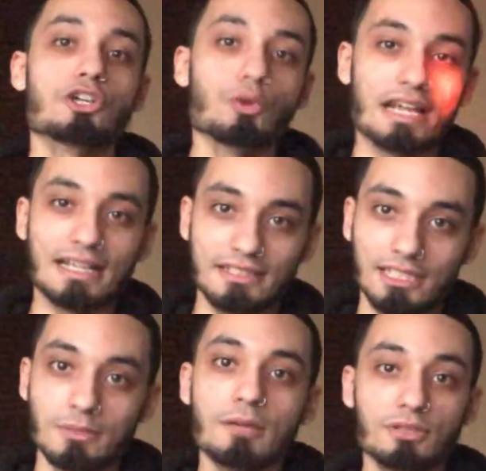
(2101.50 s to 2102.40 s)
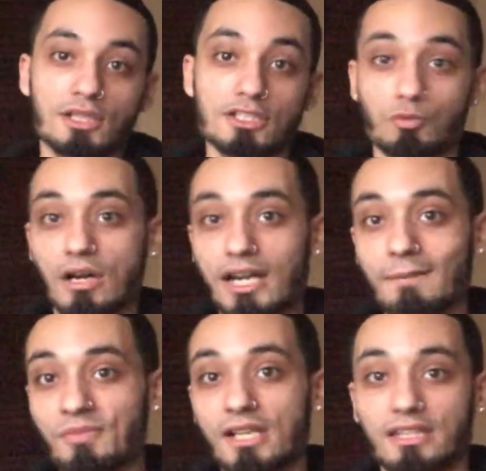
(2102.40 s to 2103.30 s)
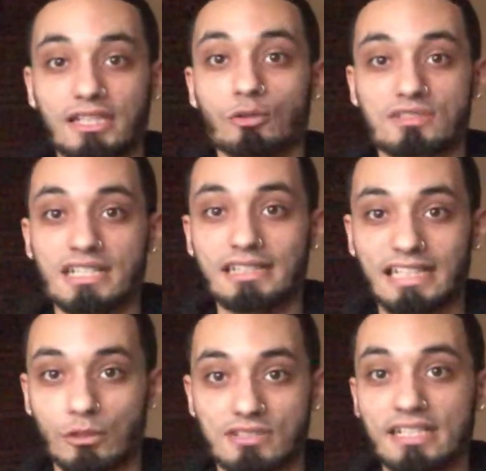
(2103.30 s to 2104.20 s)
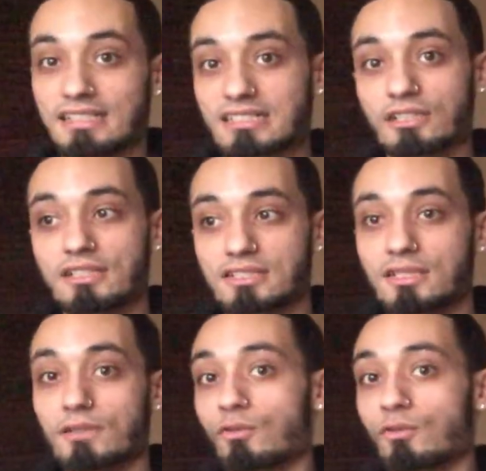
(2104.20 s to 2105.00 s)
to go that deep. Because why? They don't take they don't take it serious enough.